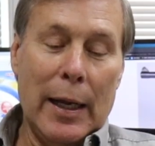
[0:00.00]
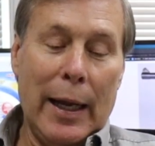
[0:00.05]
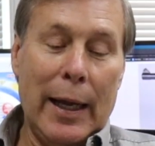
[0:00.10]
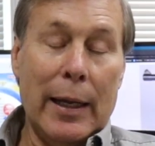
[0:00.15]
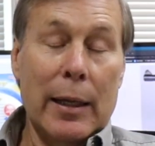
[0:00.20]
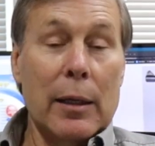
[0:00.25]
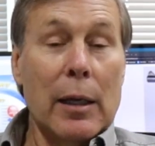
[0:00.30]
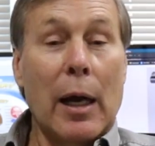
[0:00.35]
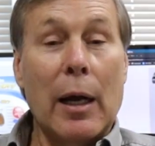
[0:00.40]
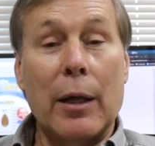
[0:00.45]

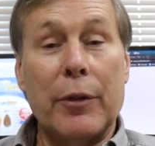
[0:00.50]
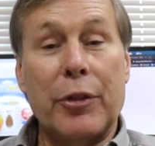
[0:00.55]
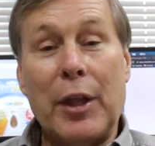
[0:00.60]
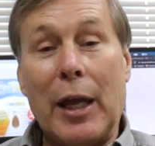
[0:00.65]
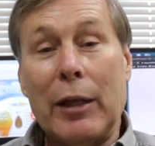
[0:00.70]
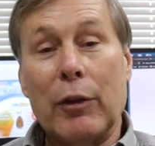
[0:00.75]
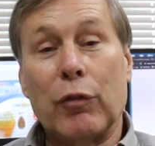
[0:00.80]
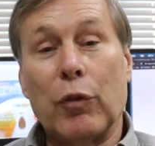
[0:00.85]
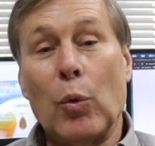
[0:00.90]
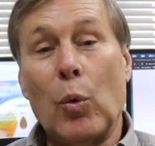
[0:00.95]
Hey, uh,
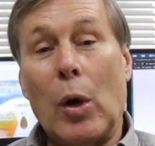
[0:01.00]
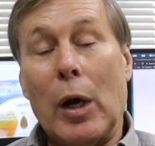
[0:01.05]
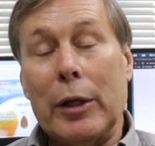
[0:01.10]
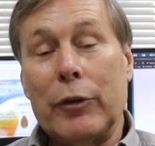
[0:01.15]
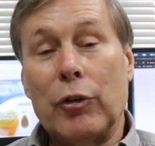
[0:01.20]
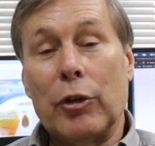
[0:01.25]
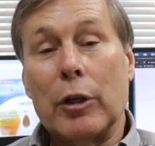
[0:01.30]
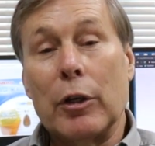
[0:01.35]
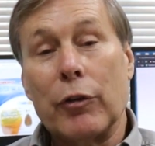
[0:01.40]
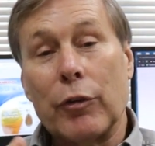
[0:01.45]
thanks for
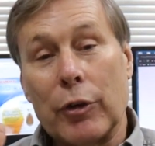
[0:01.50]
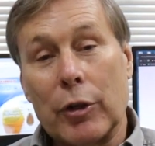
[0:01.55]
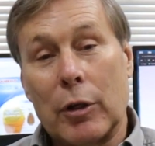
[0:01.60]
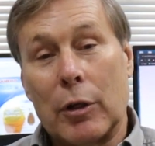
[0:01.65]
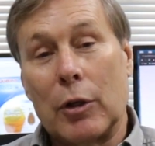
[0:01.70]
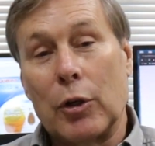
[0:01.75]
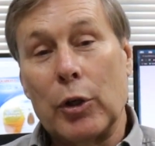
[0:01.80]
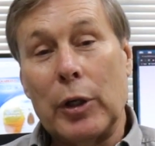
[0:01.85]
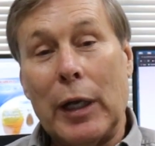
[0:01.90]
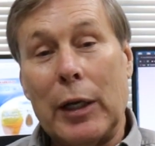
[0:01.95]
watching. It's a
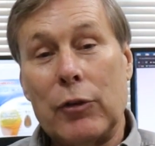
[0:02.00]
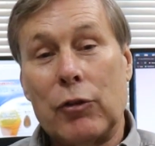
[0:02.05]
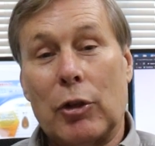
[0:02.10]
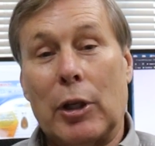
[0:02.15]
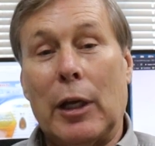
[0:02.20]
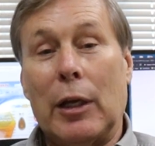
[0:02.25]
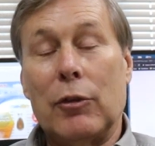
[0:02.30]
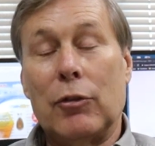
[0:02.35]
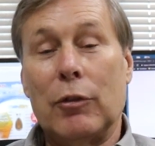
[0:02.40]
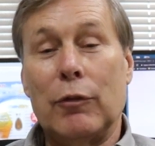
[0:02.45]
good
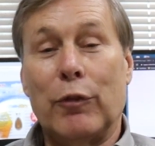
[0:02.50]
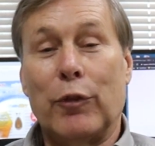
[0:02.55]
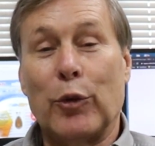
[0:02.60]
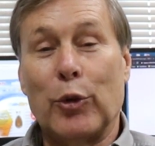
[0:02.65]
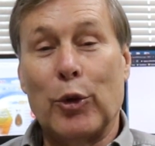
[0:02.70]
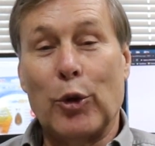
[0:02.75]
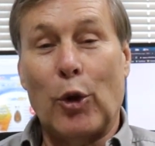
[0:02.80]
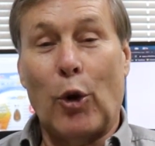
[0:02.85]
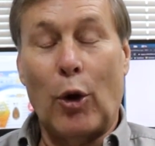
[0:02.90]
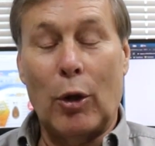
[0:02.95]
education
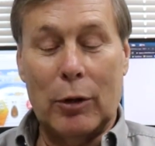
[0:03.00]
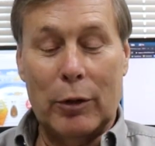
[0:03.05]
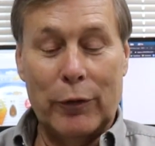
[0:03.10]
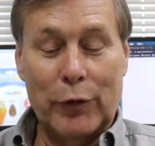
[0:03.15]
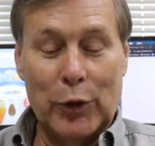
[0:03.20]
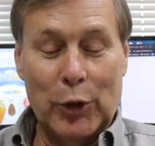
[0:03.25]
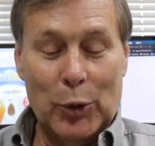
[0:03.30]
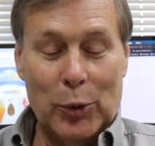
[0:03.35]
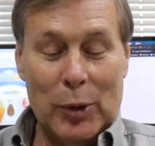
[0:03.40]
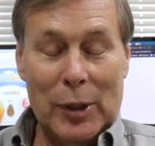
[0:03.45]
for all of
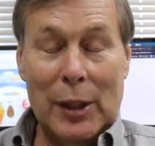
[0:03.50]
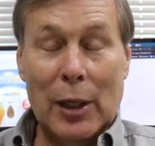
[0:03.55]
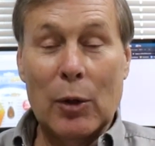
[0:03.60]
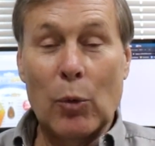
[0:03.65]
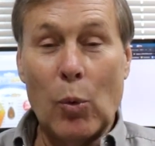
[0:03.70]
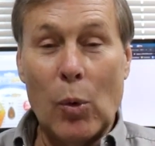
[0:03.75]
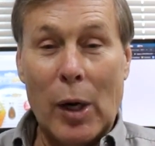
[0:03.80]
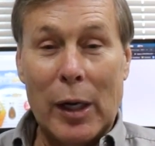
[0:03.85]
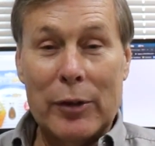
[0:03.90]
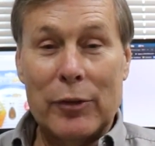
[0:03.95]
you.
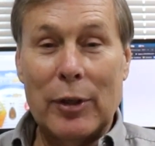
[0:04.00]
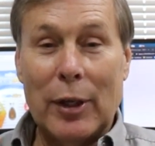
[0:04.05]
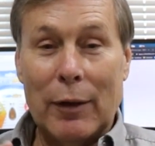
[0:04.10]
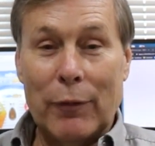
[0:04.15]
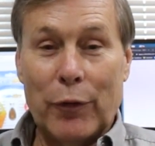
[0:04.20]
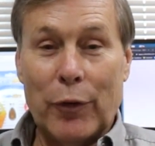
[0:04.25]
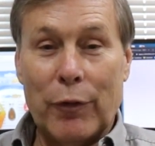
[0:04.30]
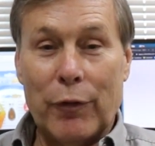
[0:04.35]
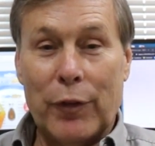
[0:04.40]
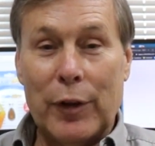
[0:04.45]
Watch out
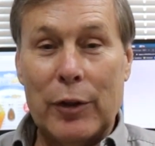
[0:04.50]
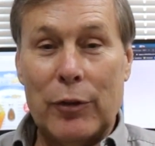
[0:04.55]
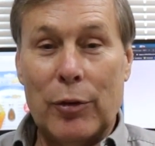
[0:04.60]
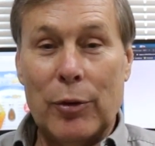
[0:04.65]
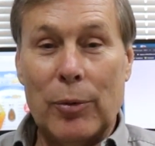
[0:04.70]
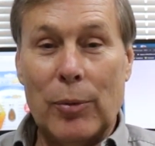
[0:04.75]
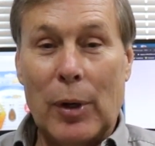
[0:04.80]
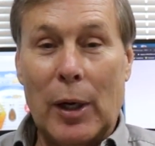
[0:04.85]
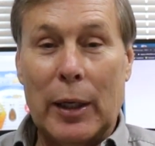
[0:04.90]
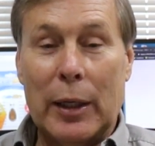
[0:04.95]
for
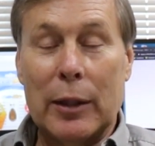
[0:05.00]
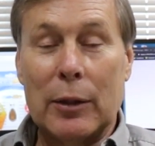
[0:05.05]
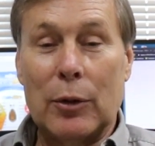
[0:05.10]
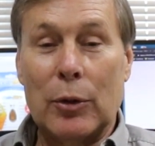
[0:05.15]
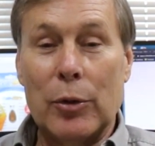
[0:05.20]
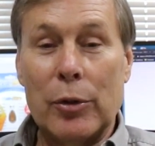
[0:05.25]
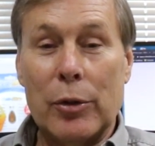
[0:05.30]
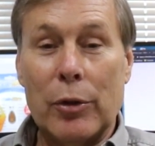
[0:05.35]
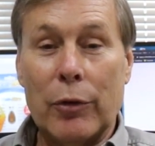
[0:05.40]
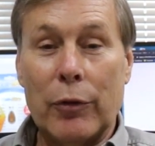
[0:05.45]
V2 rocket
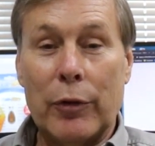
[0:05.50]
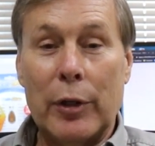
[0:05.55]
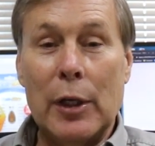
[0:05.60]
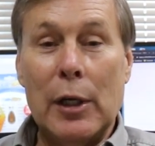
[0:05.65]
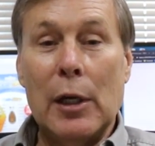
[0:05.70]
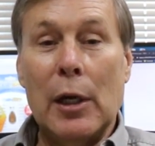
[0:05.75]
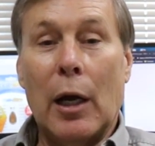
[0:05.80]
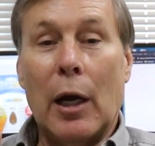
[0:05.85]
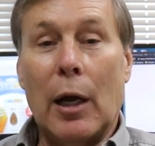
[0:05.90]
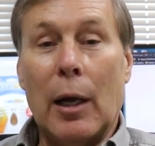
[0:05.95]
Lugers,
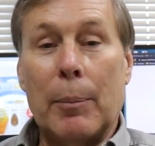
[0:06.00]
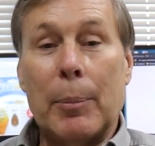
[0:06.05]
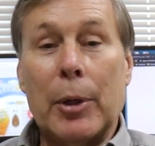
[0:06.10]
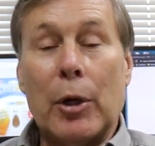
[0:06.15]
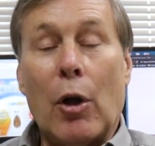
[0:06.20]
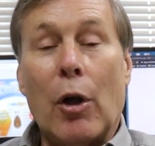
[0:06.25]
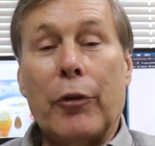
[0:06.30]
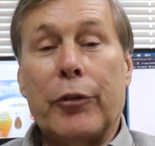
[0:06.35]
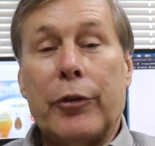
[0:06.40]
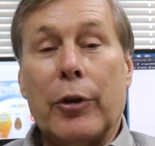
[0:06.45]
uh, but
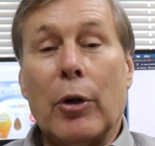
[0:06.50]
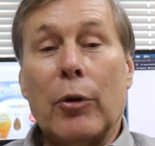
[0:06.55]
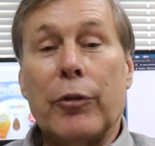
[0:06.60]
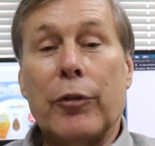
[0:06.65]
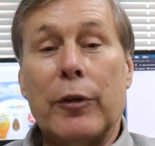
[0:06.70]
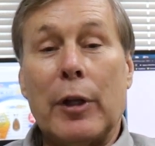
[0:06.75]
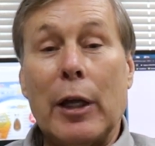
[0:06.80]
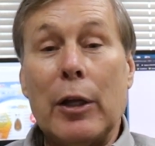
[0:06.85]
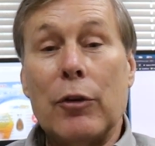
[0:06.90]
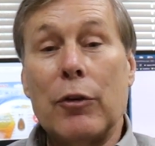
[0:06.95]
also
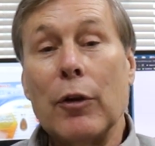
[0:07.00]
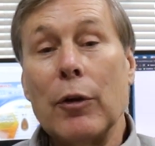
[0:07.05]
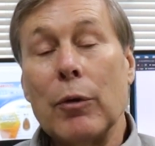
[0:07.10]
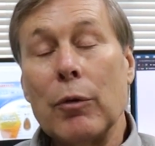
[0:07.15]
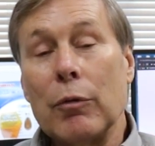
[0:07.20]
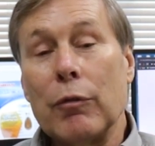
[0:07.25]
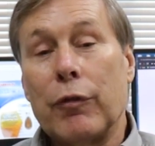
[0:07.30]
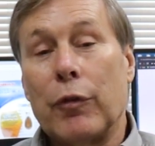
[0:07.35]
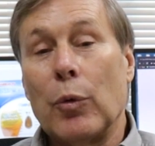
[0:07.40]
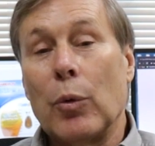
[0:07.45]
stay
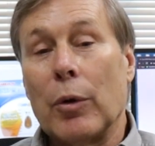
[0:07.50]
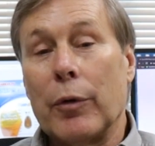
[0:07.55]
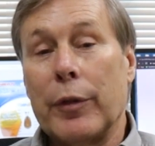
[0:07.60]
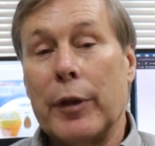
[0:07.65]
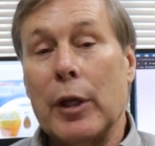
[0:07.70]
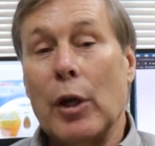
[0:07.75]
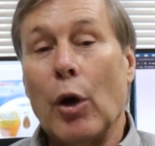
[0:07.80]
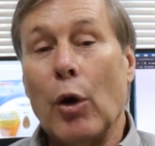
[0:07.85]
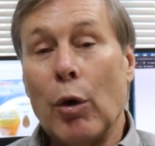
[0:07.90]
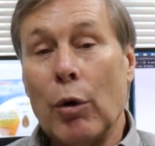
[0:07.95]
tuned for
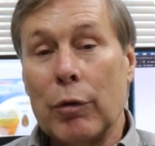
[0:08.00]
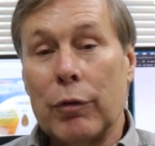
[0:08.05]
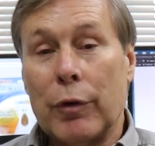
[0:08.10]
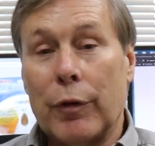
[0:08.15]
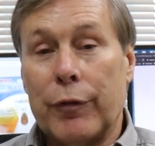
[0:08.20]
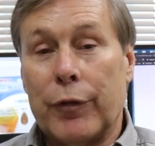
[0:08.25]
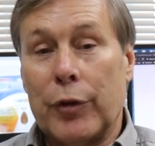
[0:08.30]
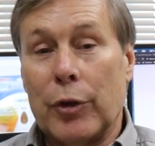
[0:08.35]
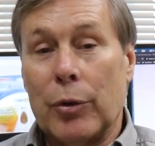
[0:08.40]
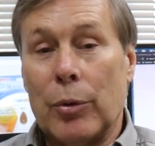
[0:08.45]
the
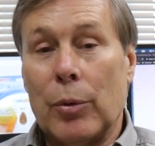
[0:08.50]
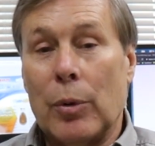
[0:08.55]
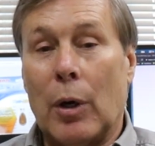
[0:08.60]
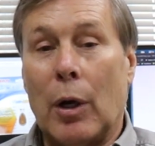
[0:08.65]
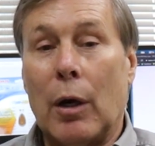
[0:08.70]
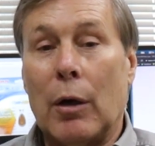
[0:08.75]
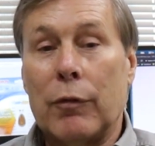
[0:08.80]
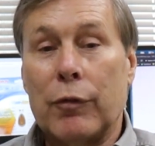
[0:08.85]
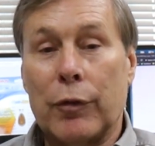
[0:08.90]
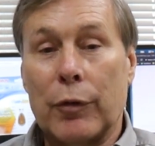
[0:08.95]
overview
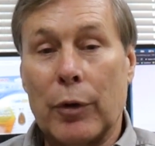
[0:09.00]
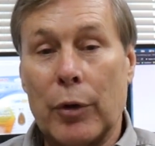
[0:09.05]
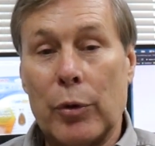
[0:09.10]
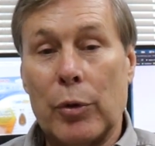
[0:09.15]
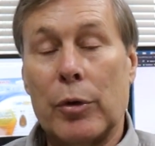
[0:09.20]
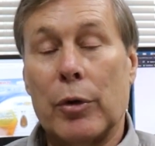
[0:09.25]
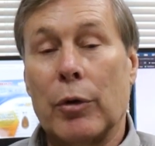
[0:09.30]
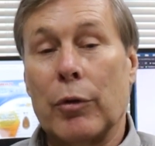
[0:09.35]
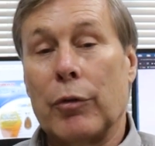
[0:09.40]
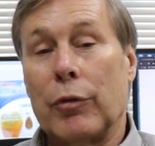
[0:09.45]
of
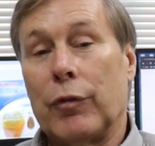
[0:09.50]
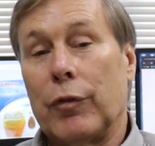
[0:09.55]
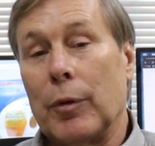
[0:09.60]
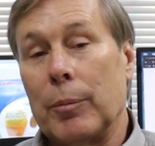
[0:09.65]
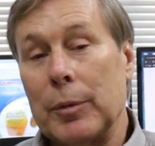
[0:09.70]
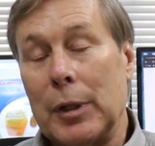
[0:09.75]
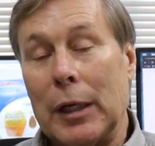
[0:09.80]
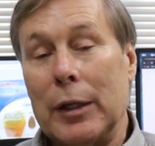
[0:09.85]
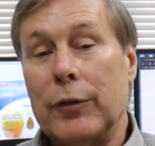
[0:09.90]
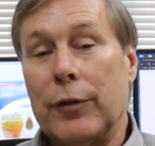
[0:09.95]
Lugers
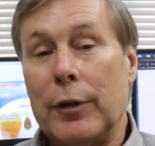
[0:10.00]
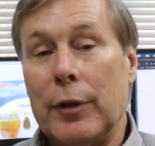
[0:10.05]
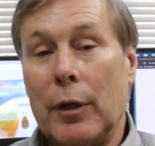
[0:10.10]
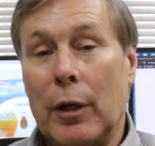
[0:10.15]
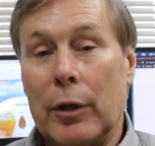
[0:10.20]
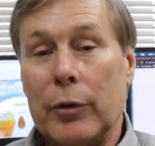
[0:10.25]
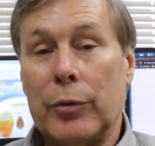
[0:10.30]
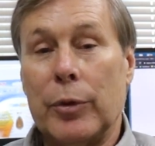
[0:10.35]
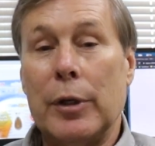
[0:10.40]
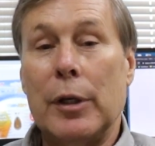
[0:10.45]
from
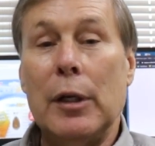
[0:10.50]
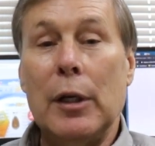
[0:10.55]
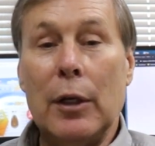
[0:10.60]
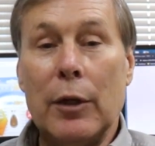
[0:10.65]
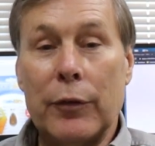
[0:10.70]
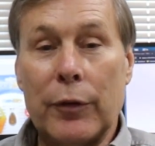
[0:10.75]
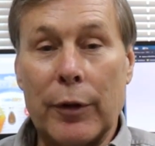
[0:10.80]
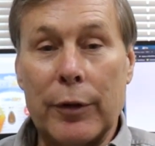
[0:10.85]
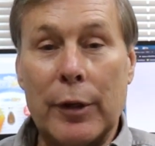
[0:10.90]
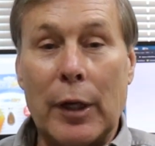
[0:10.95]
1900
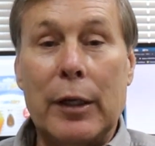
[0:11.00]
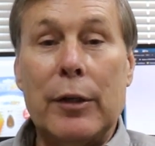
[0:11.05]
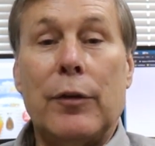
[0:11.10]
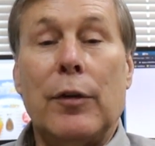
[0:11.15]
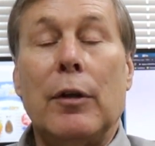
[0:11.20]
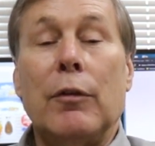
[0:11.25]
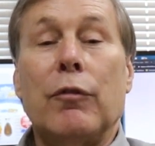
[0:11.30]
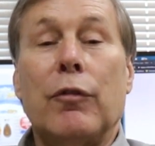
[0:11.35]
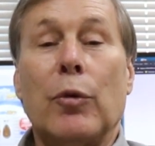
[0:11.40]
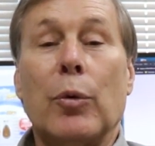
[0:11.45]
to
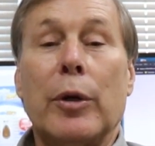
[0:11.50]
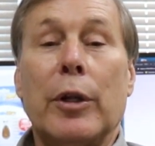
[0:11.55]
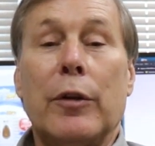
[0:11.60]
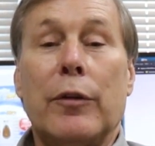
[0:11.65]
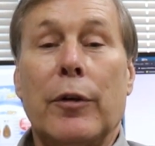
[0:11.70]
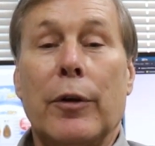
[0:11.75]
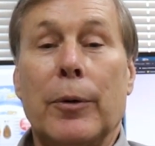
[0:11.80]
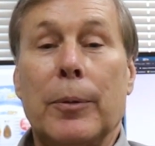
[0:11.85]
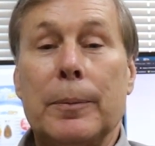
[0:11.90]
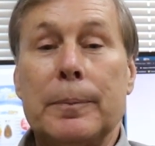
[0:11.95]

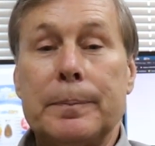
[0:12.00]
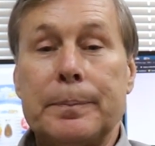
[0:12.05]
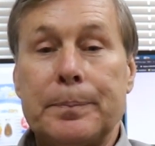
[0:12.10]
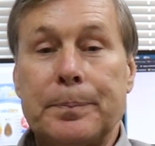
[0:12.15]
1942.